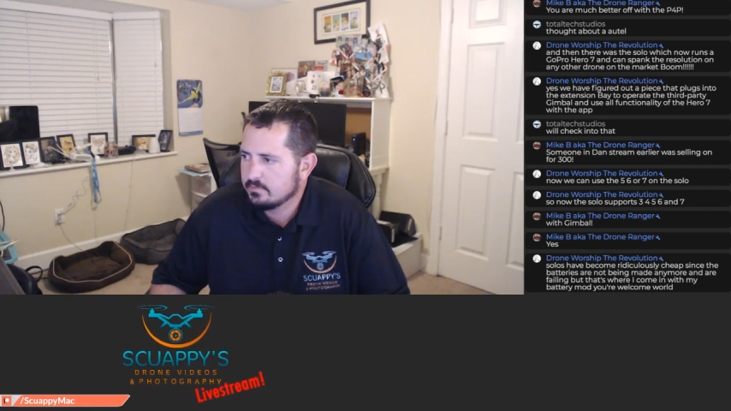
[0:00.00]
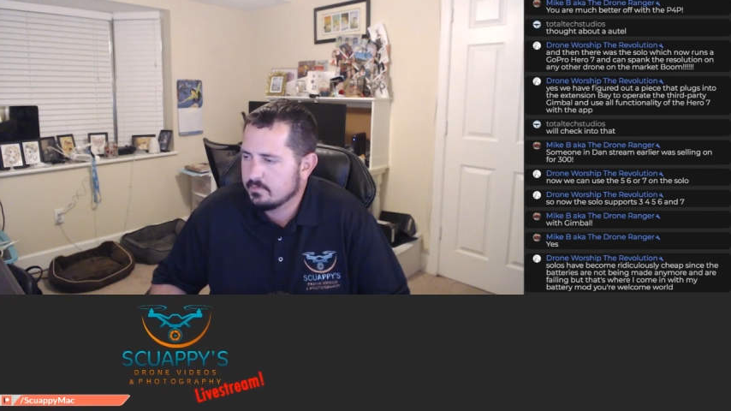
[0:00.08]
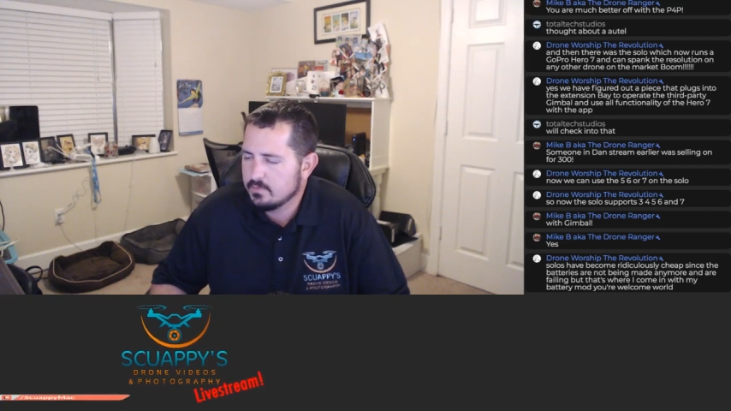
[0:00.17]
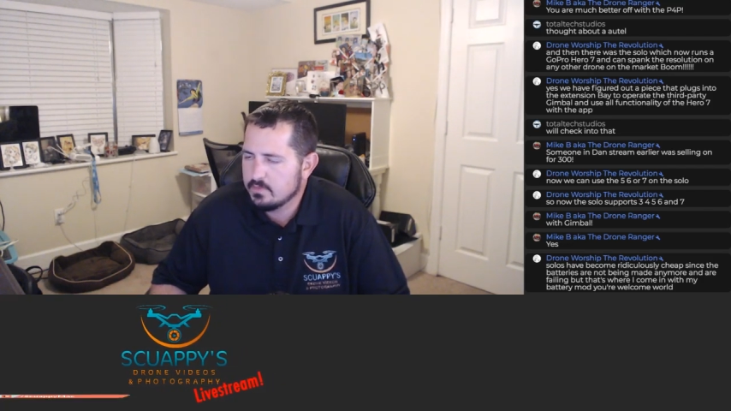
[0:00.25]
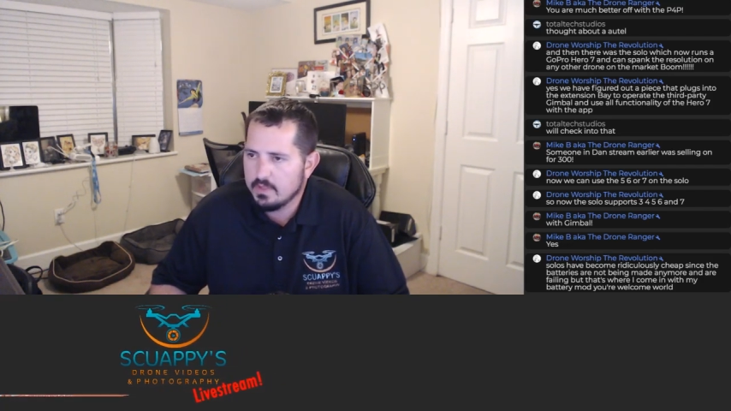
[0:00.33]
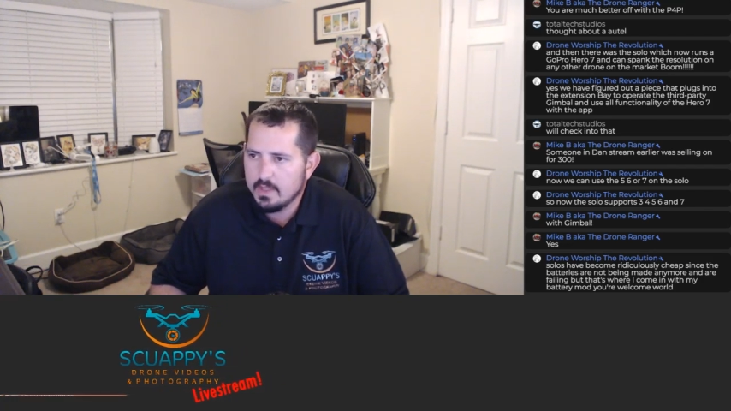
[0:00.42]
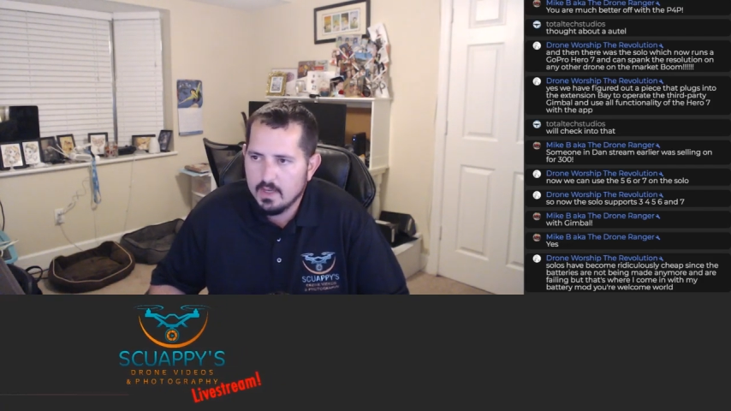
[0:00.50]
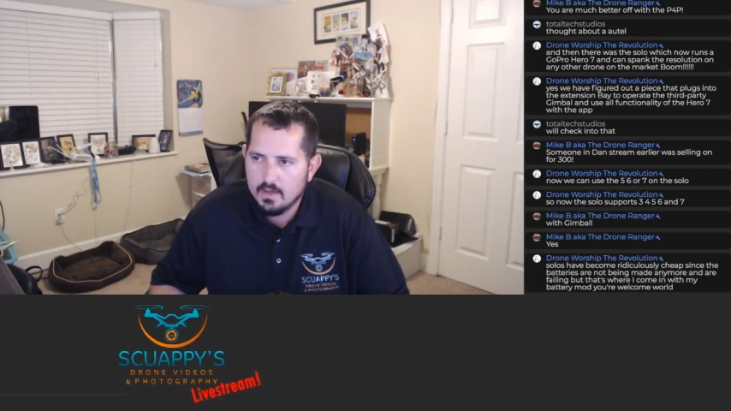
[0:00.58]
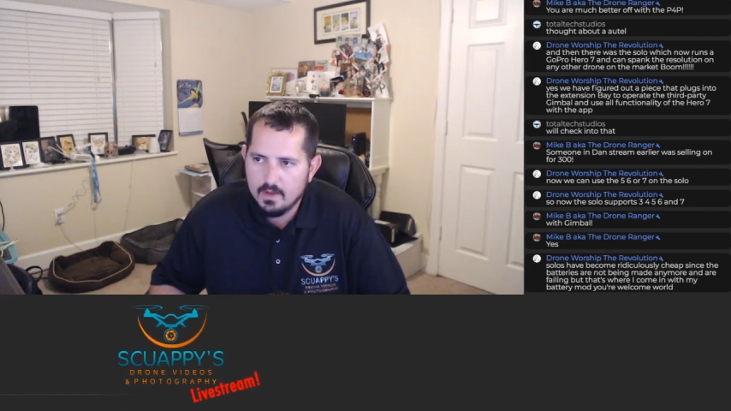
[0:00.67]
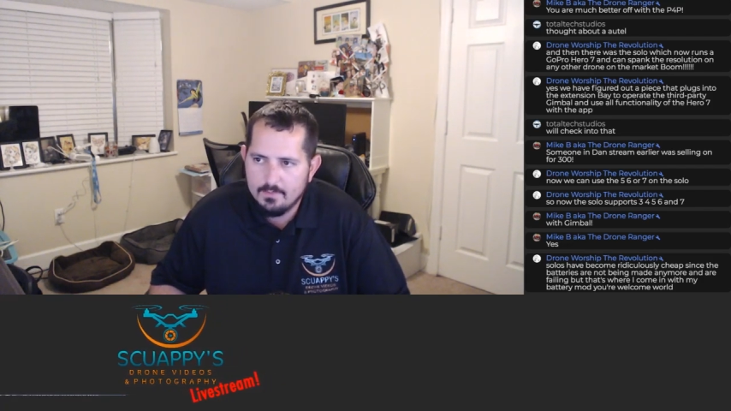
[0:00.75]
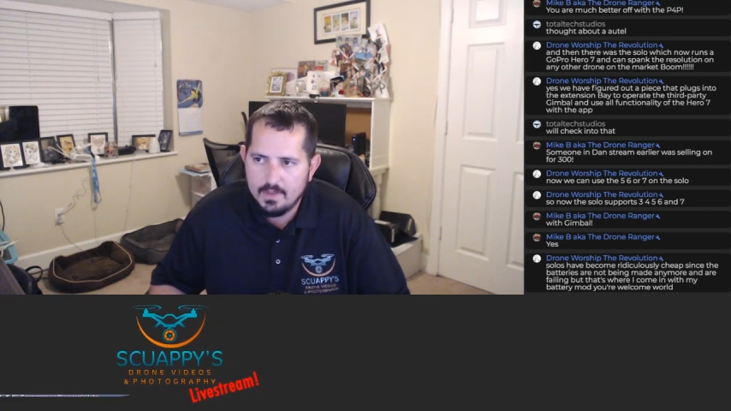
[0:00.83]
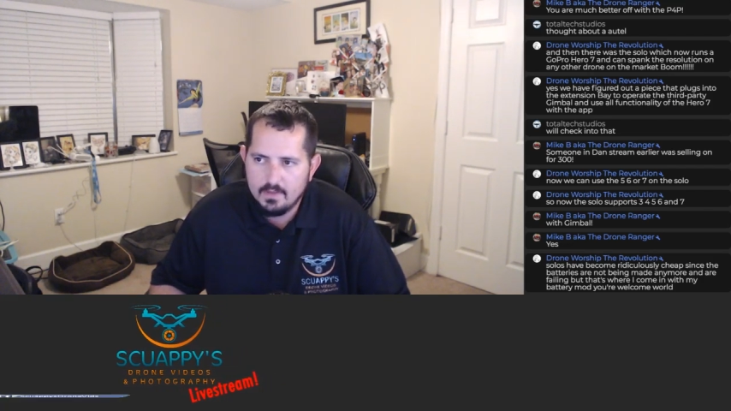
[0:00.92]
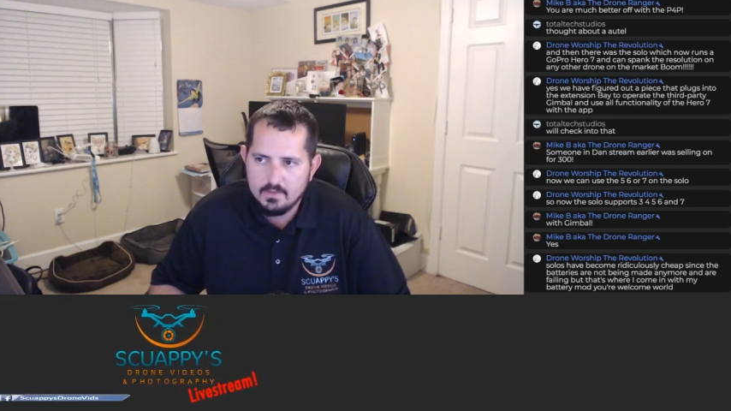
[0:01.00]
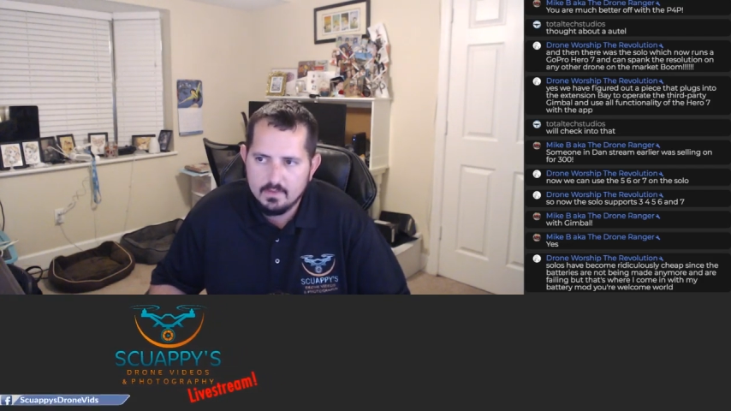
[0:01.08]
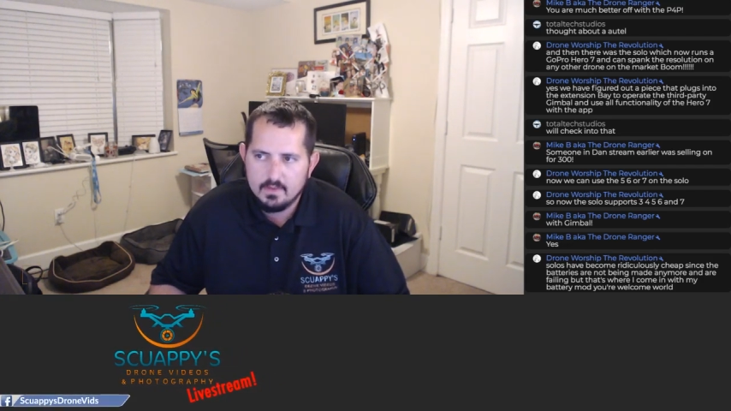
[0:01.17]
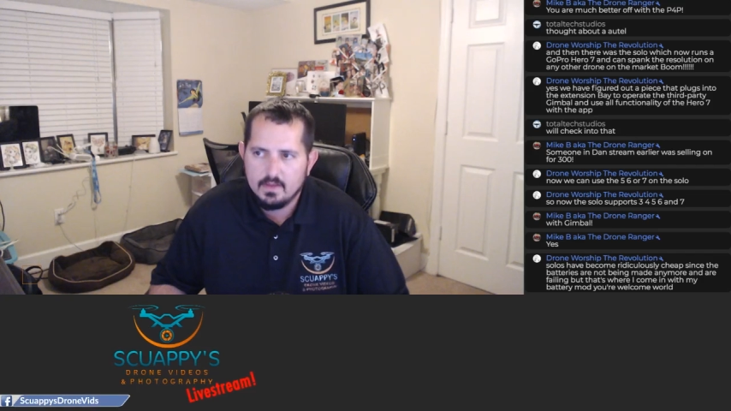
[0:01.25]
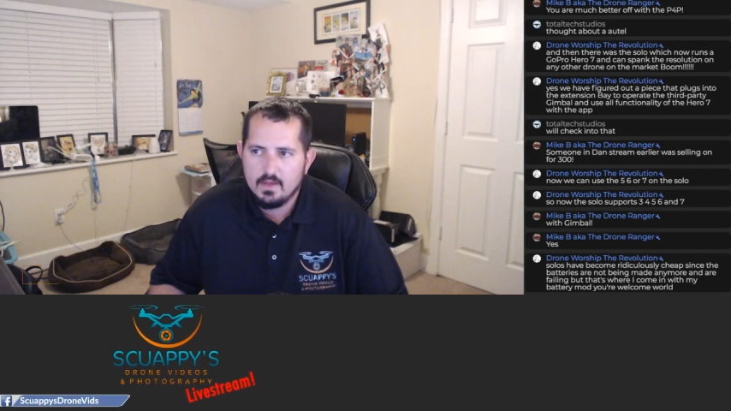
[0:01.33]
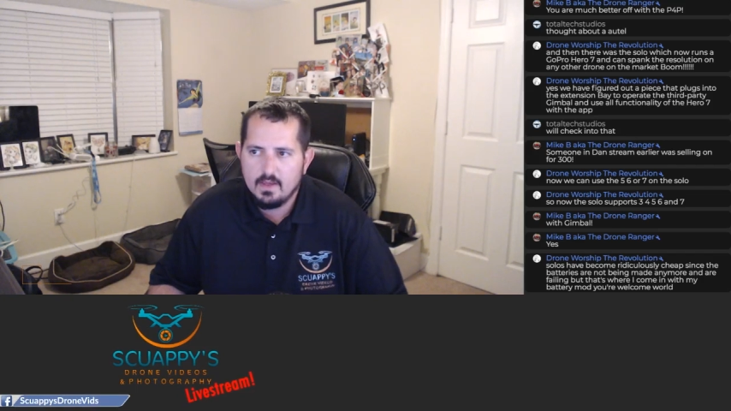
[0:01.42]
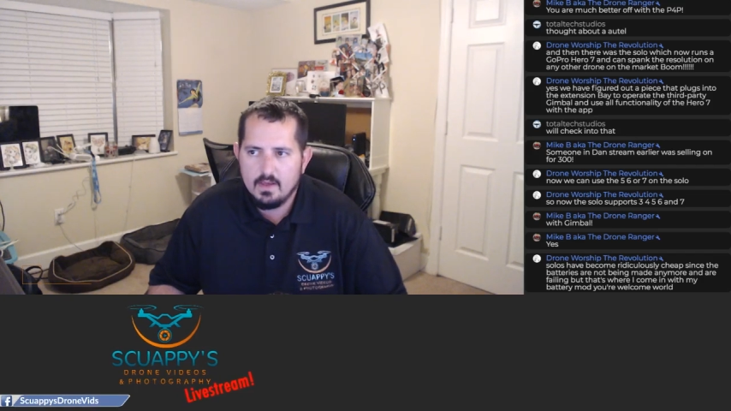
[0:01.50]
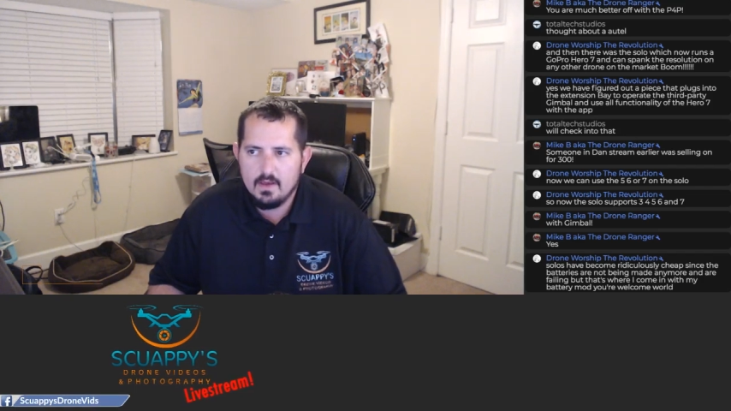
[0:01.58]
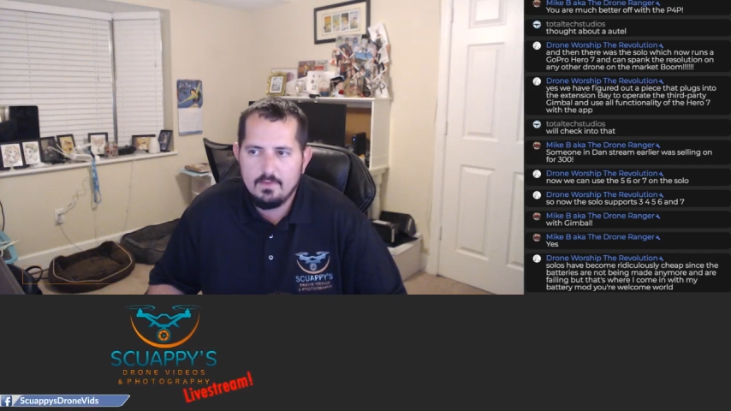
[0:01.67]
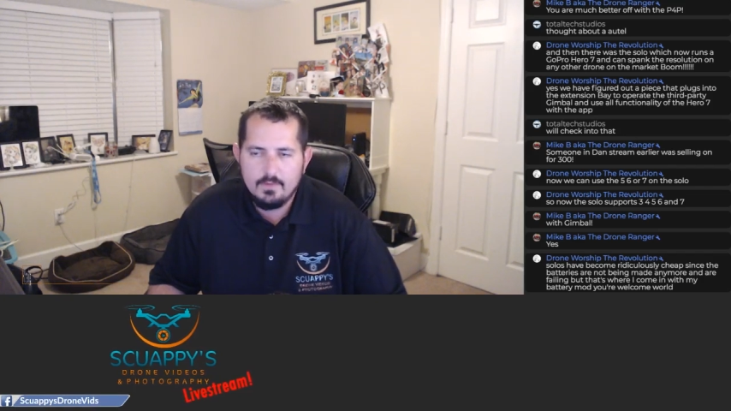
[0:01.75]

So yeah, I mean, yeah,